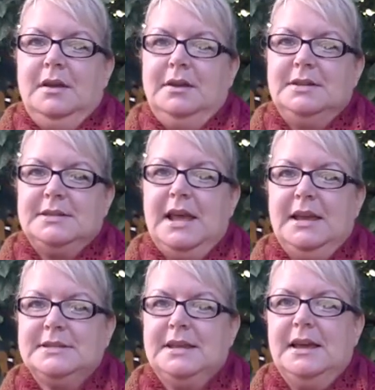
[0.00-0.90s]
It just
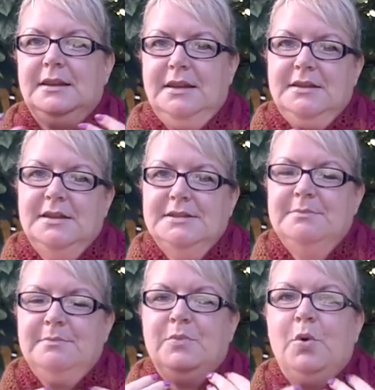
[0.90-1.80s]
hangs out and it's nice
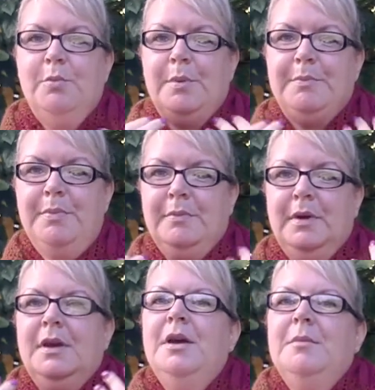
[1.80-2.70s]
and warm and
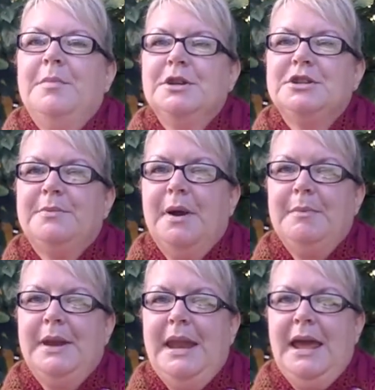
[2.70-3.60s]
bunched up around
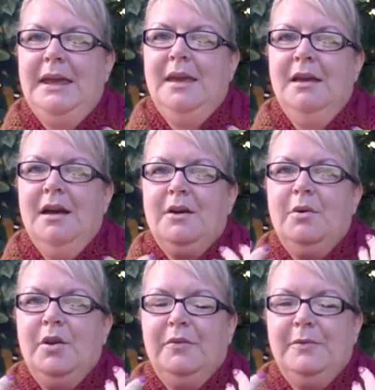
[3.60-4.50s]
my neck. I
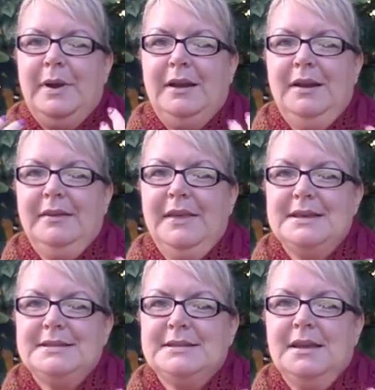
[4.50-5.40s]
quite often wear it like
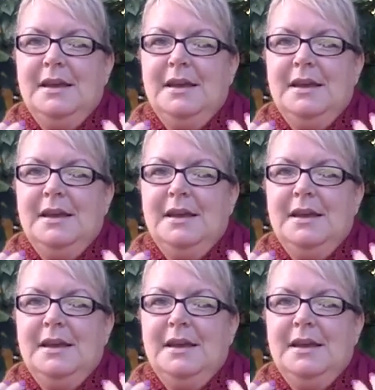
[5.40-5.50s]
this.